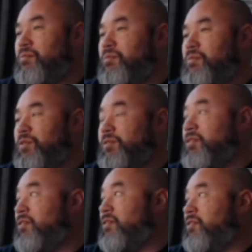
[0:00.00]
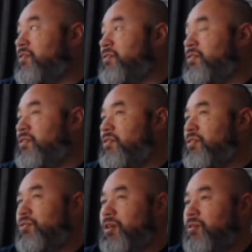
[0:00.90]
There's a
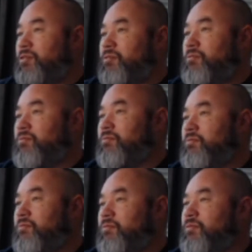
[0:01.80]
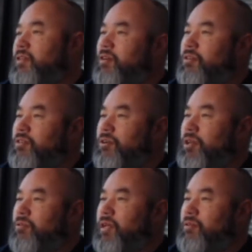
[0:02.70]
Dokyo. What's it called?
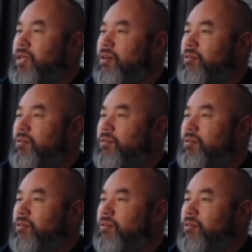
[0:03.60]
Dokyo downtown?